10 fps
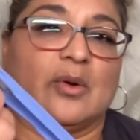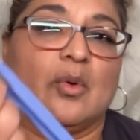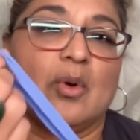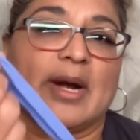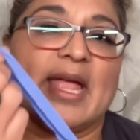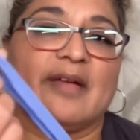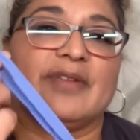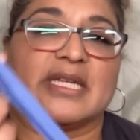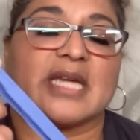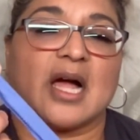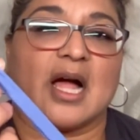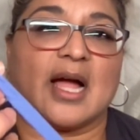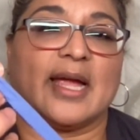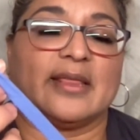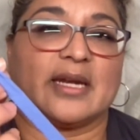or heavy
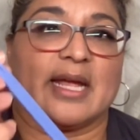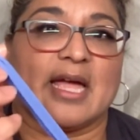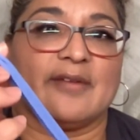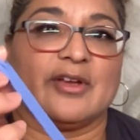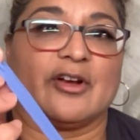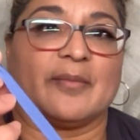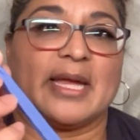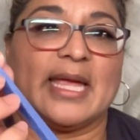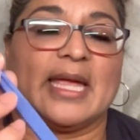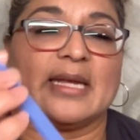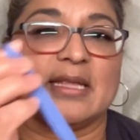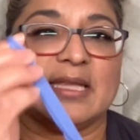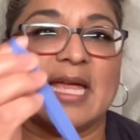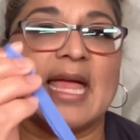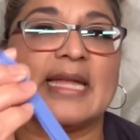tie that I have here in my hand at
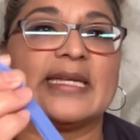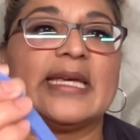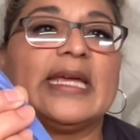the end,